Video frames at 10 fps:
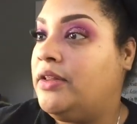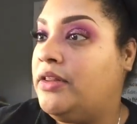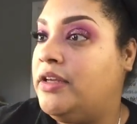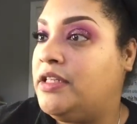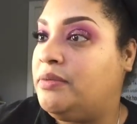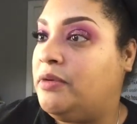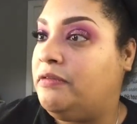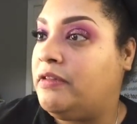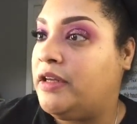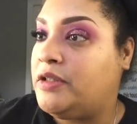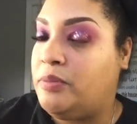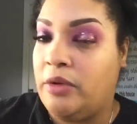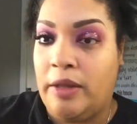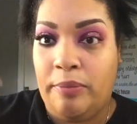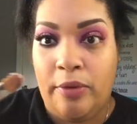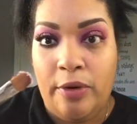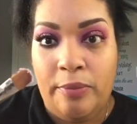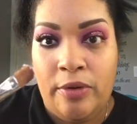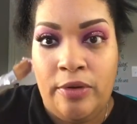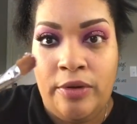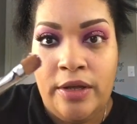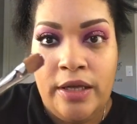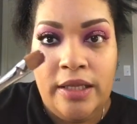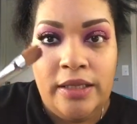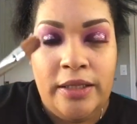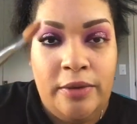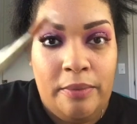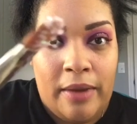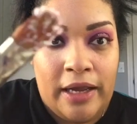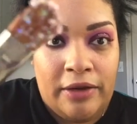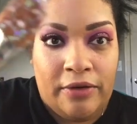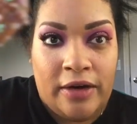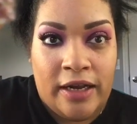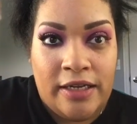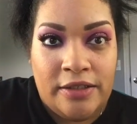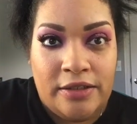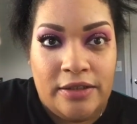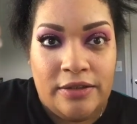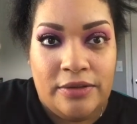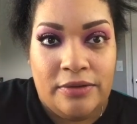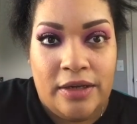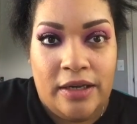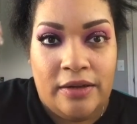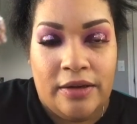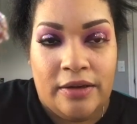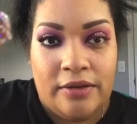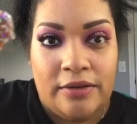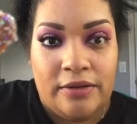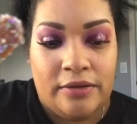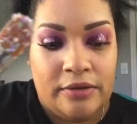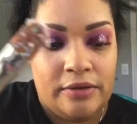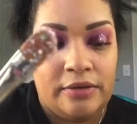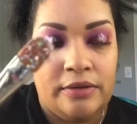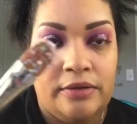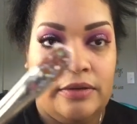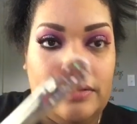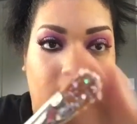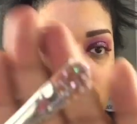This reflects more like purple, little micronized green in there.